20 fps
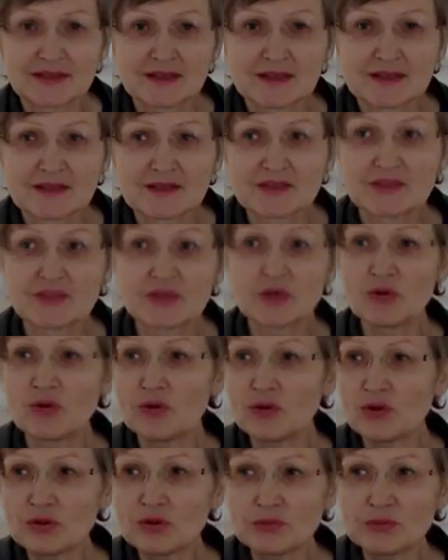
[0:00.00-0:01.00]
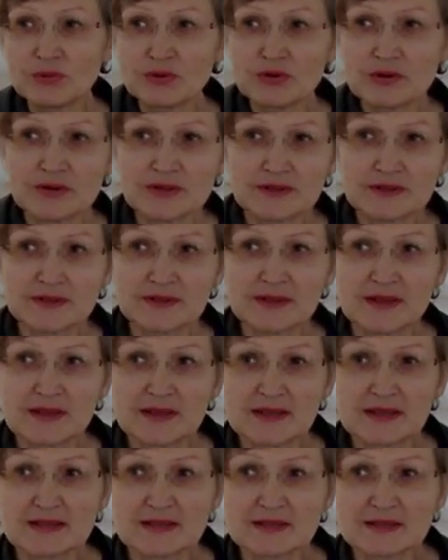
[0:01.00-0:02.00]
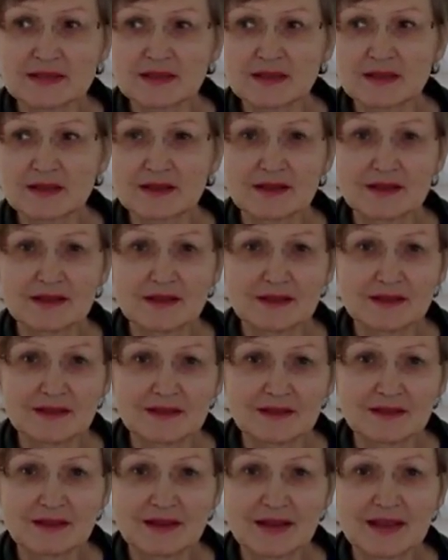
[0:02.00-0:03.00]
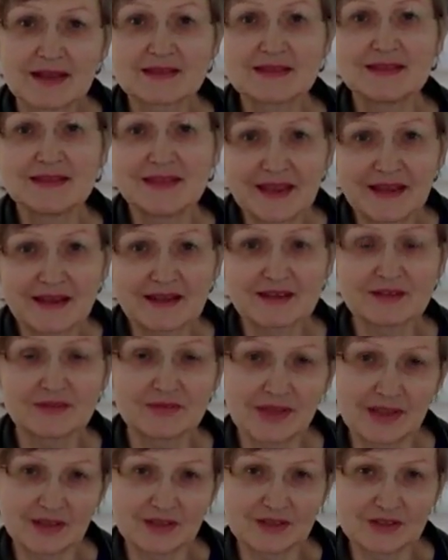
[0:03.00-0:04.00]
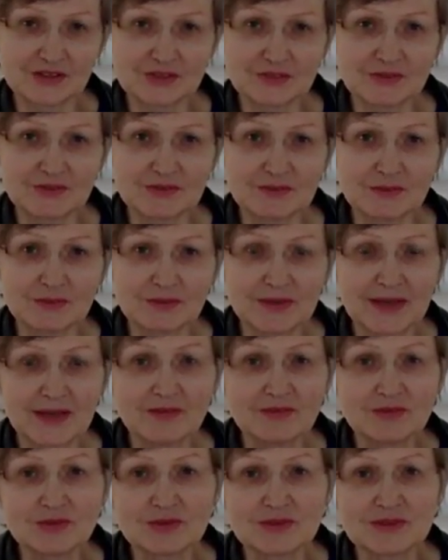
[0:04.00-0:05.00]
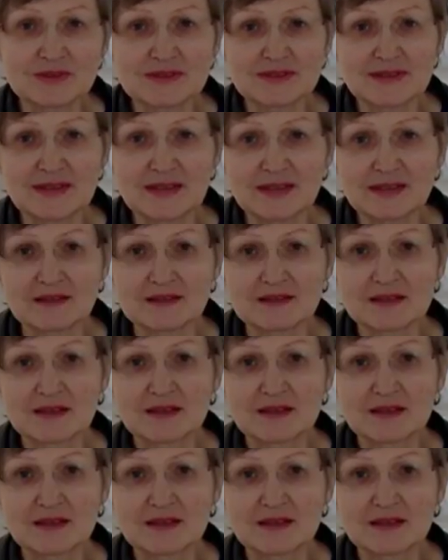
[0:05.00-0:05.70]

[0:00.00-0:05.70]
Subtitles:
The whole world has negative energy. We have to understand